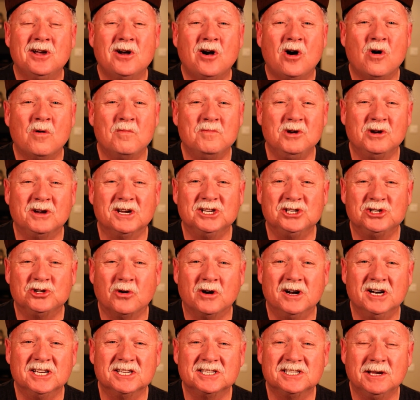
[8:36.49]
Hope you can
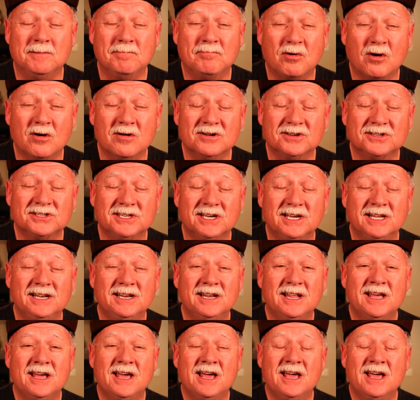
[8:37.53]
join us in person.